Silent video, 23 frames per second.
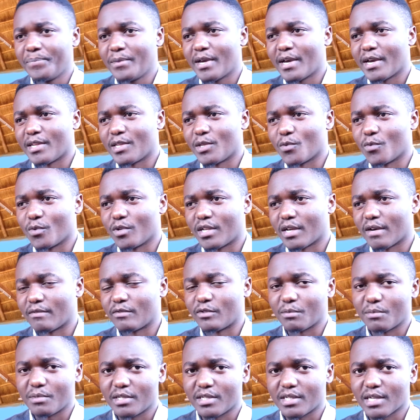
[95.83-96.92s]
and you won't have
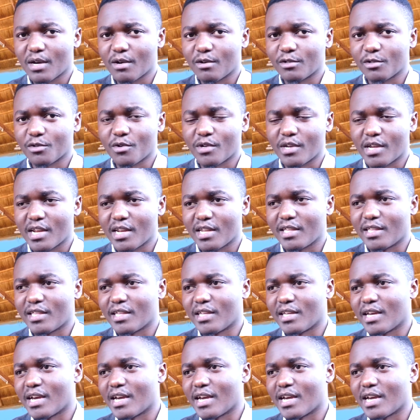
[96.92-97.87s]
to miss out on anything.